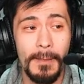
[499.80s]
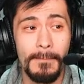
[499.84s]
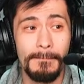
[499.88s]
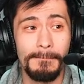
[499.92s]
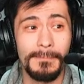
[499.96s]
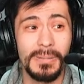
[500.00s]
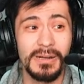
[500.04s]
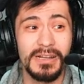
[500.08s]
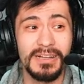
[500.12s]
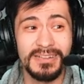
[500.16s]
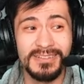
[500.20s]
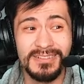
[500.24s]

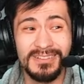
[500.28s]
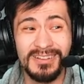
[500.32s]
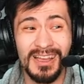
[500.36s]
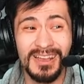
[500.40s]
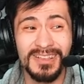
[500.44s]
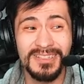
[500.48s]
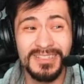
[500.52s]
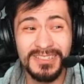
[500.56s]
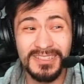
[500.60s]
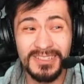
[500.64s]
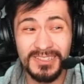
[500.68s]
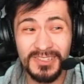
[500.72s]
but it
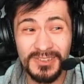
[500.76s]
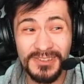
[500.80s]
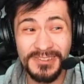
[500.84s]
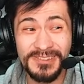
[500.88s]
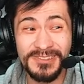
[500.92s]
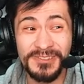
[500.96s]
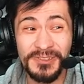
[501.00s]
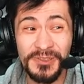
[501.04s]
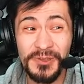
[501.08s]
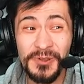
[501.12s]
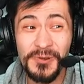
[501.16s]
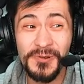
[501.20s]
doesn't
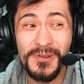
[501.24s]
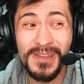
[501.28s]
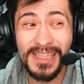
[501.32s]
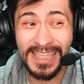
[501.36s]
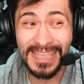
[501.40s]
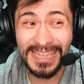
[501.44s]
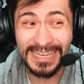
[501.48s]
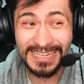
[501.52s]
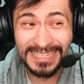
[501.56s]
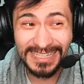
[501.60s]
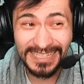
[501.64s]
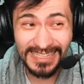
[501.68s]
do
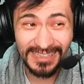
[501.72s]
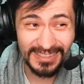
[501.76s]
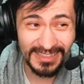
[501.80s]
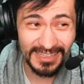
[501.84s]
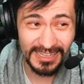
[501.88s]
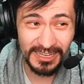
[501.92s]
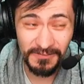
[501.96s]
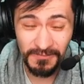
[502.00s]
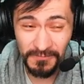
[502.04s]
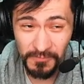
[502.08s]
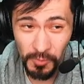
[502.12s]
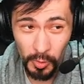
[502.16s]

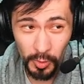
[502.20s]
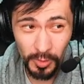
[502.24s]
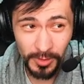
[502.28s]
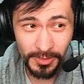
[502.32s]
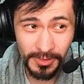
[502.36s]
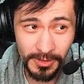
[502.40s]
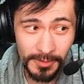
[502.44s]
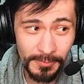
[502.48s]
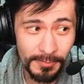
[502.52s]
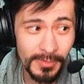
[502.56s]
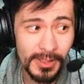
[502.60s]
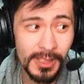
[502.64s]
anything for
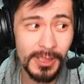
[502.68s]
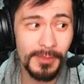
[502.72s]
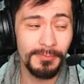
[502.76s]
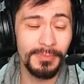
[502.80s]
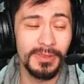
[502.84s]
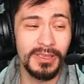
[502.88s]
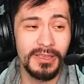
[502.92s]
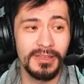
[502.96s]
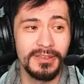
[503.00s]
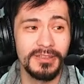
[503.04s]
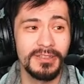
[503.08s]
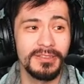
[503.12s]
them
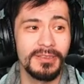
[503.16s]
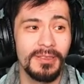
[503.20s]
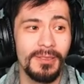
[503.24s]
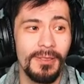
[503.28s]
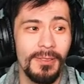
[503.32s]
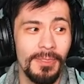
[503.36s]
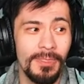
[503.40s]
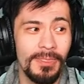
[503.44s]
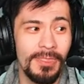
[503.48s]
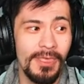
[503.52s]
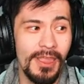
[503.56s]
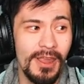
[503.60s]
because
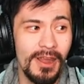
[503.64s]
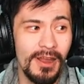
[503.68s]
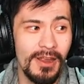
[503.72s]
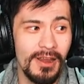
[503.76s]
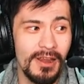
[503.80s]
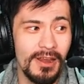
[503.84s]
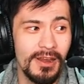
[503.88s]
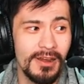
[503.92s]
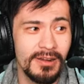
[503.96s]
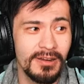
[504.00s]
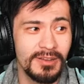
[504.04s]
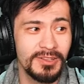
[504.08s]

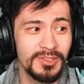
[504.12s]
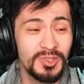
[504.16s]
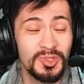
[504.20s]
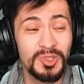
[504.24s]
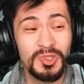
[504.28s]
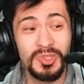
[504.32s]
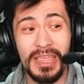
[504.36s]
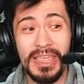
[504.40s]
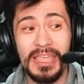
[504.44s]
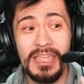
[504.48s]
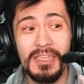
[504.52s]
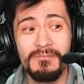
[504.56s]
their
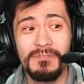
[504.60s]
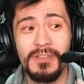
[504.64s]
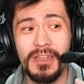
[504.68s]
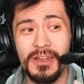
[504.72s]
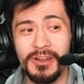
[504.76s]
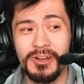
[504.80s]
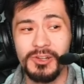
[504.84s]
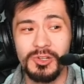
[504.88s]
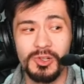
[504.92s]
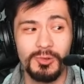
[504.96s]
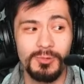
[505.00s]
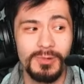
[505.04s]
save
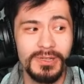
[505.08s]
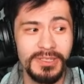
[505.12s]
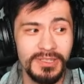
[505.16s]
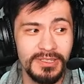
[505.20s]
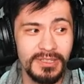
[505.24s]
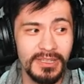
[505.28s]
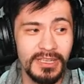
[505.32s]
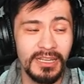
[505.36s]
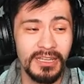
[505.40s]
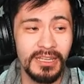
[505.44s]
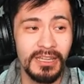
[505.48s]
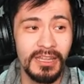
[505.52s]

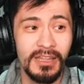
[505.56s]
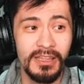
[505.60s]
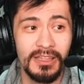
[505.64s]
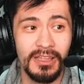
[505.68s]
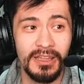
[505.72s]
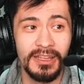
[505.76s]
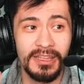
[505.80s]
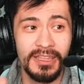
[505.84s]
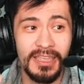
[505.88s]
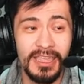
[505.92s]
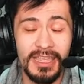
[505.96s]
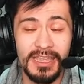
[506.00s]
characteristic,
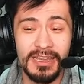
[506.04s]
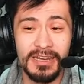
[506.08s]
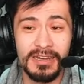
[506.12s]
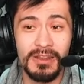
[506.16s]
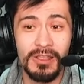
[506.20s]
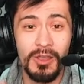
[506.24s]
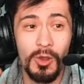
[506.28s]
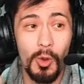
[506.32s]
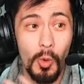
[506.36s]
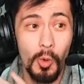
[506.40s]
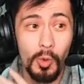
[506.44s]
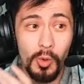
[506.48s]
again,
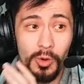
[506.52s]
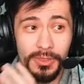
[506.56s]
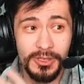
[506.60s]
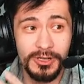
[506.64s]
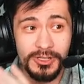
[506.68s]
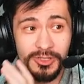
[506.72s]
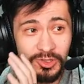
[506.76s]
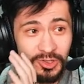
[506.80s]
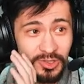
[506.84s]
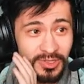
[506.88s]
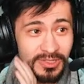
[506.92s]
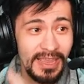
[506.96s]
or
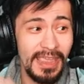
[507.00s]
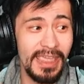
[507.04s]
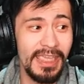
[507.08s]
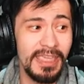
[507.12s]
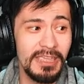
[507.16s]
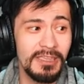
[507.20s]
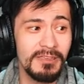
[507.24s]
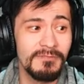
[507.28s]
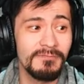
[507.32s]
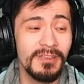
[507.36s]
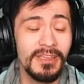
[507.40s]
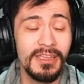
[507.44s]
their
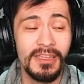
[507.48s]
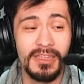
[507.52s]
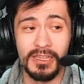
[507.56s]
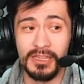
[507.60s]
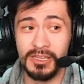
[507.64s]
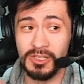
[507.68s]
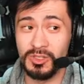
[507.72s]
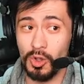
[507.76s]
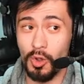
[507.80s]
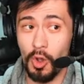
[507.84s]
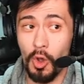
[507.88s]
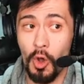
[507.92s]
save
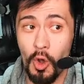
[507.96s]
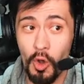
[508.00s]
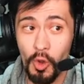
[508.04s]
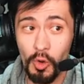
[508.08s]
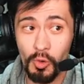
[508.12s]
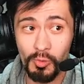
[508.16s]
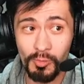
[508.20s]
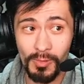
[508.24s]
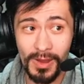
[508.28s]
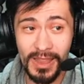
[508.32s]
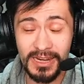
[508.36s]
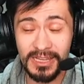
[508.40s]
is
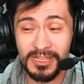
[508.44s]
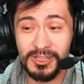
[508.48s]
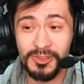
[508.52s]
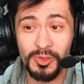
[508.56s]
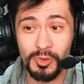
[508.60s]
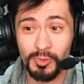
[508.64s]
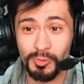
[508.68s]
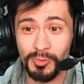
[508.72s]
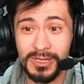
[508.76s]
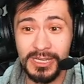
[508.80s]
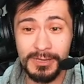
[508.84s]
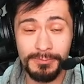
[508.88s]
already
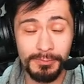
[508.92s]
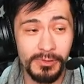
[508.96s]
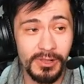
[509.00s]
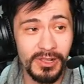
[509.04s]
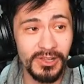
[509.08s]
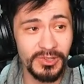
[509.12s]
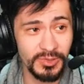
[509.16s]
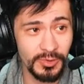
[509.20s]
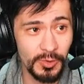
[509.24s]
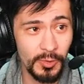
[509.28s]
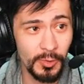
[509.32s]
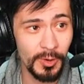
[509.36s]

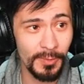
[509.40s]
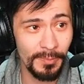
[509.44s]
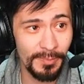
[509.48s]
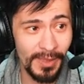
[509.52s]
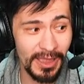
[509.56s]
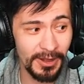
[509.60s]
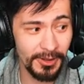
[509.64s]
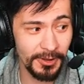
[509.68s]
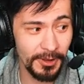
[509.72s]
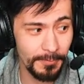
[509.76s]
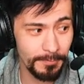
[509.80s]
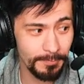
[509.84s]
3+ or
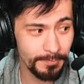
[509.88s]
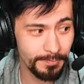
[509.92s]
better.